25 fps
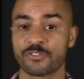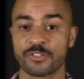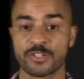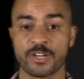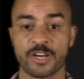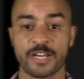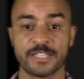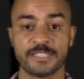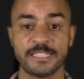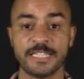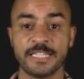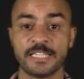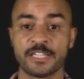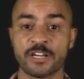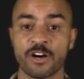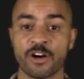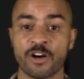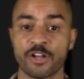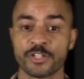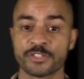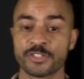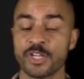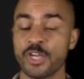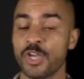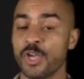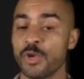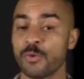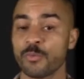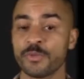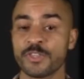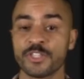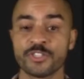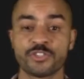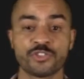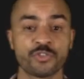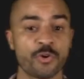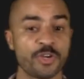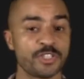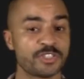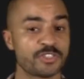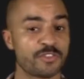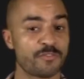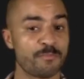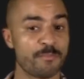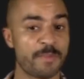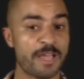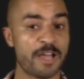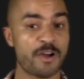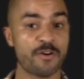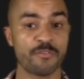ID cards with a choice of
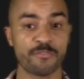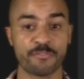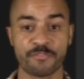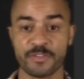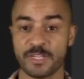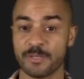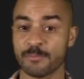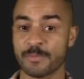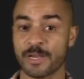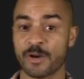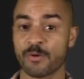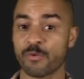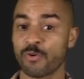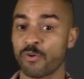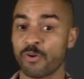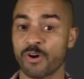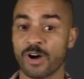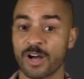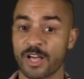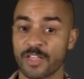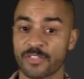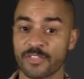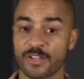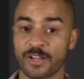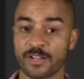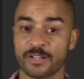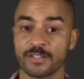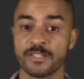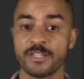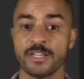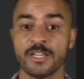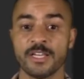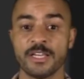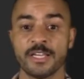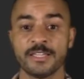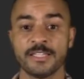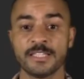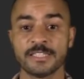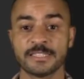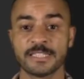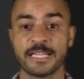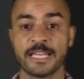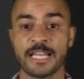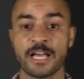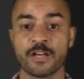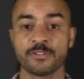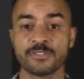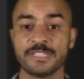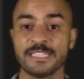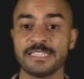male, female or other. This
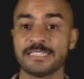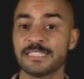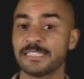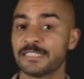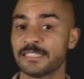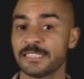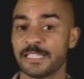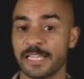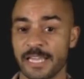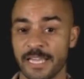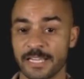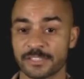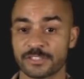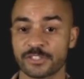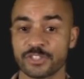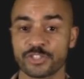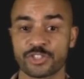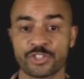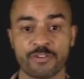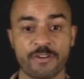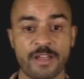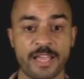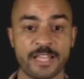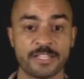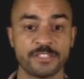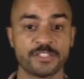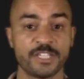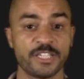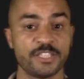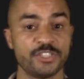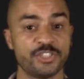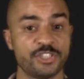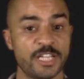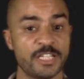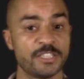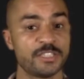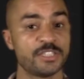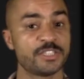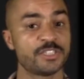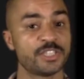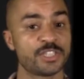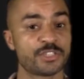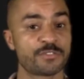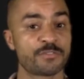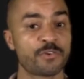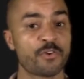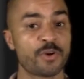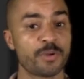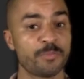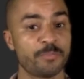allows intersex, trans and gender
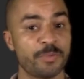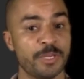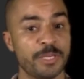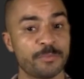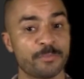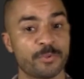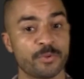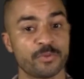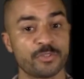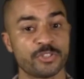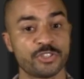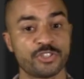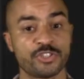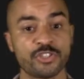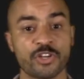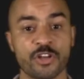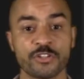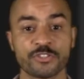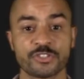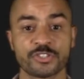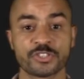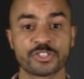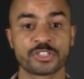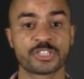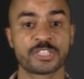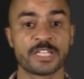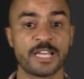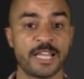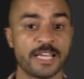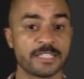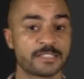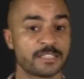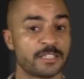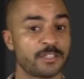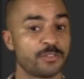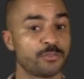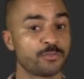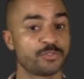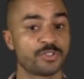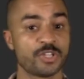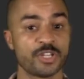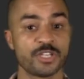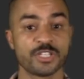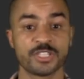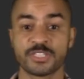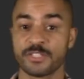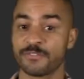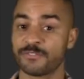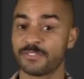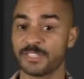dysphoric people the chance to select an
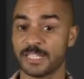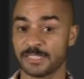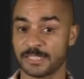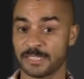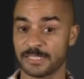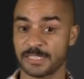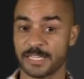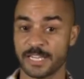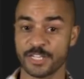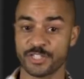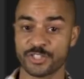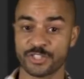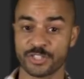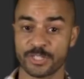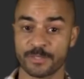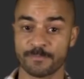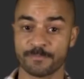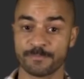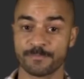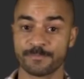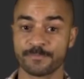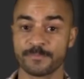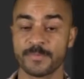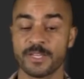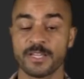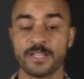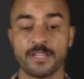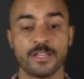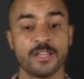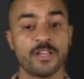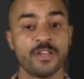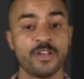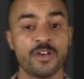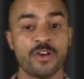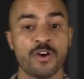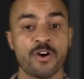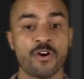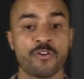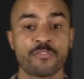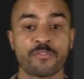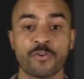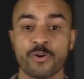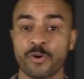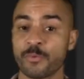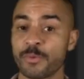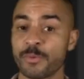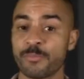alternative designation following